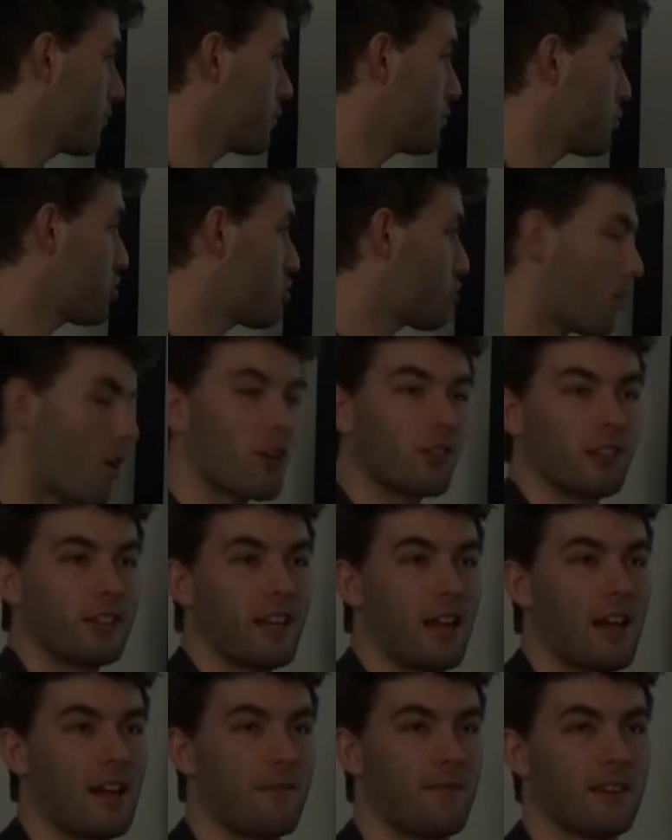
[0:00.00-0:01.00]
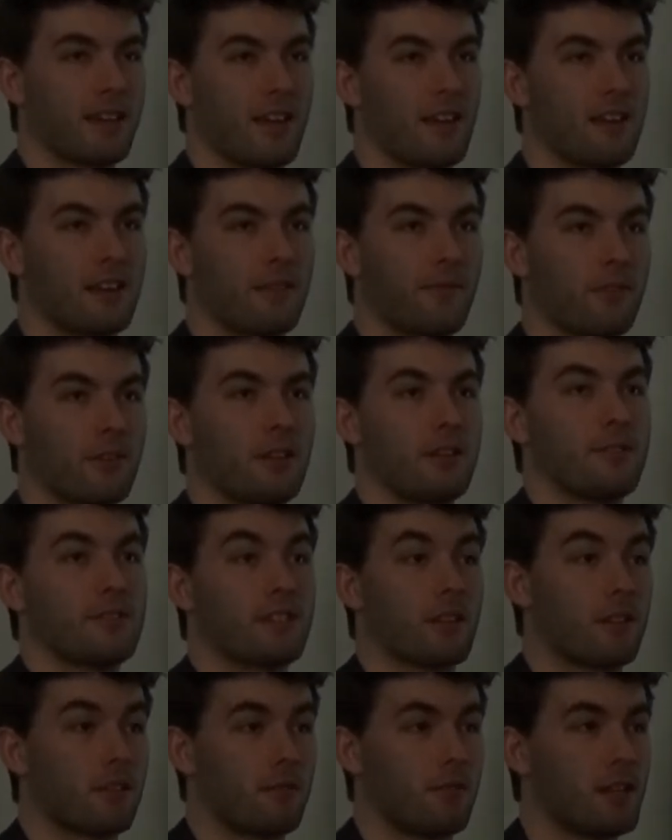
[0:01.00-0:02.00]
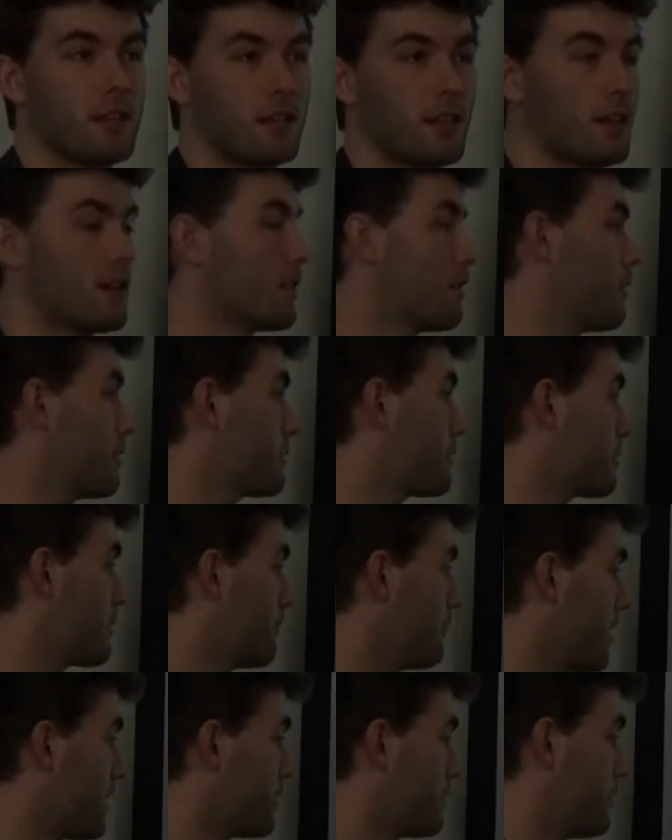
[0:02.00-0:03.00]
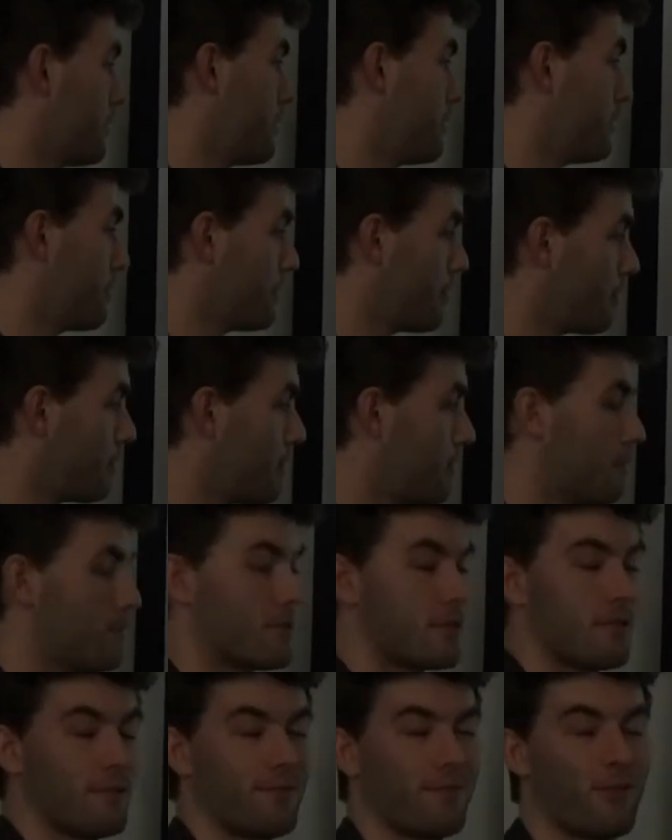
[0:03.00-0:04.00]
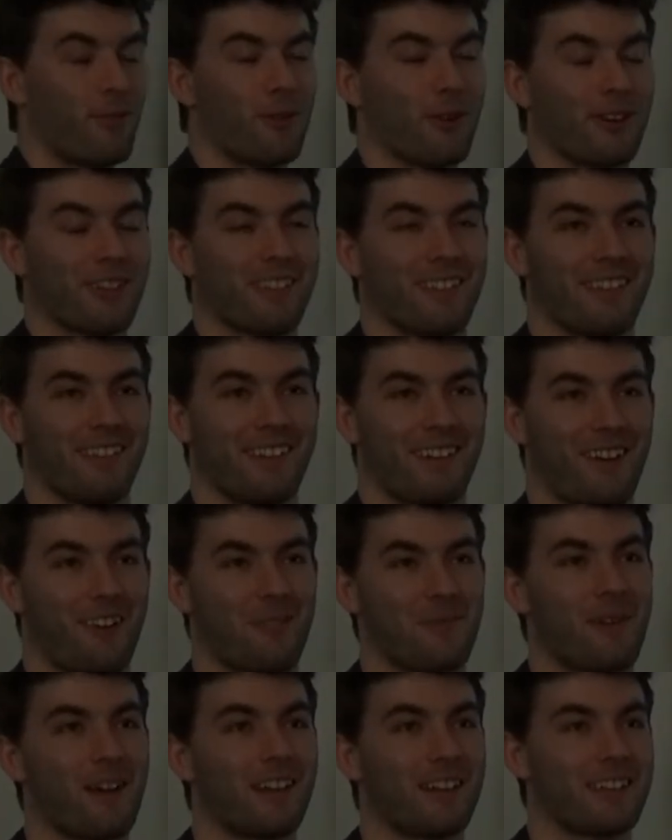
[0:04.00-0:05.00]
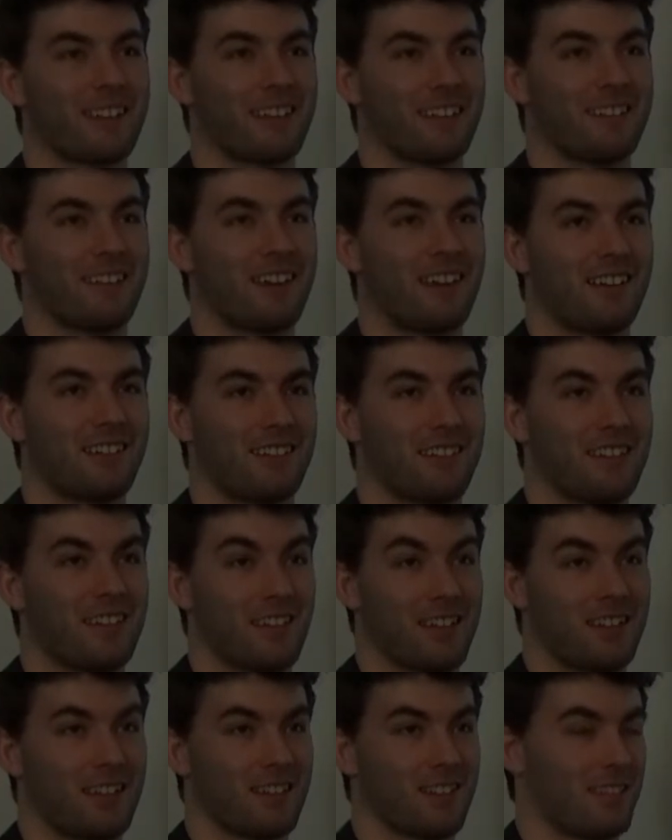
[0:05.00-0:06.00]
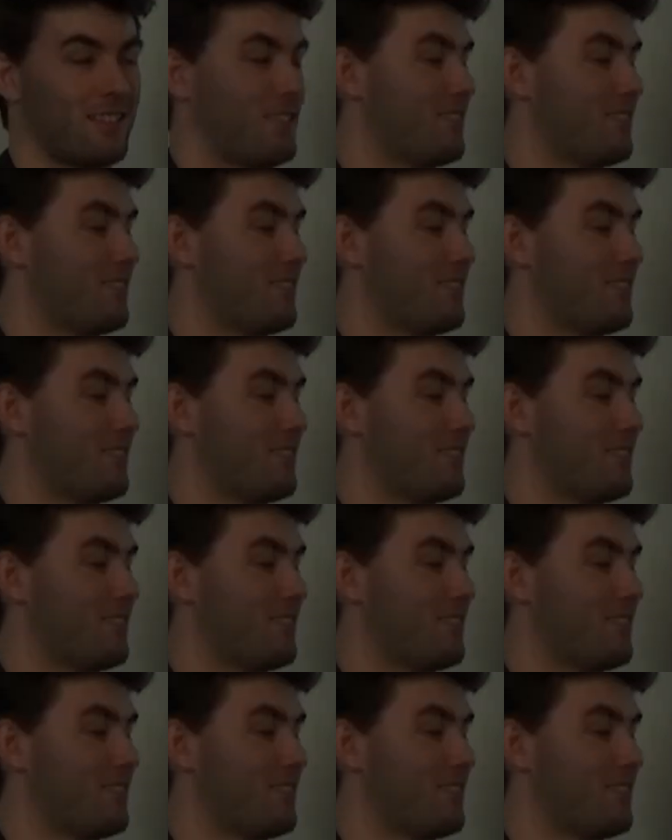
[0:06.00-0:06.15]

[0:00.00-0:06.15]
strongly advocating for using 3 kickers, make sure you use the fourth harmonic and not the eighth.